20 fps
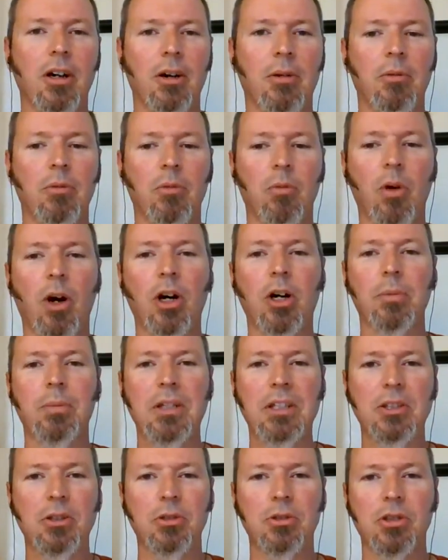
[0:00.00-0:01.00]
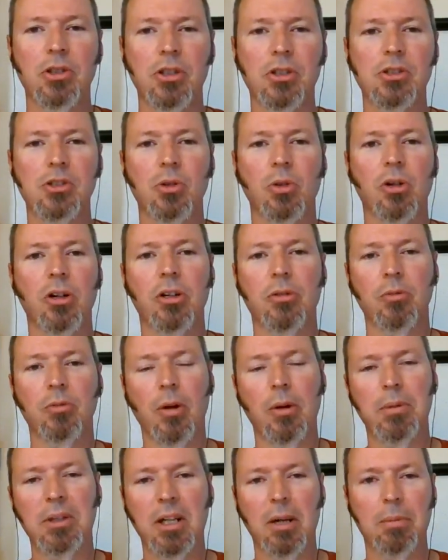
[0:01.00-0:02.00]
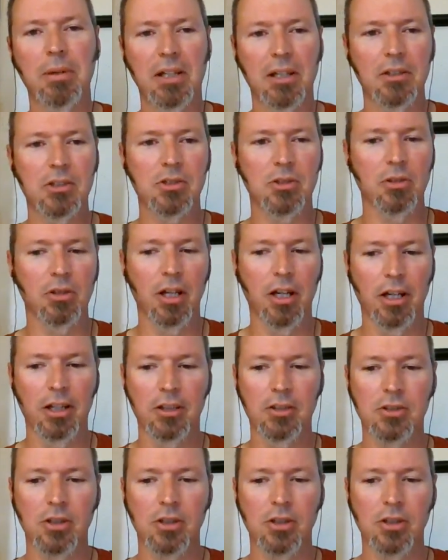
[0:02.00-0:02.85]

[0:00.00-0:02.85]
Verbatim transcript: uh, welcoming you to the store and rubbing up against your leg.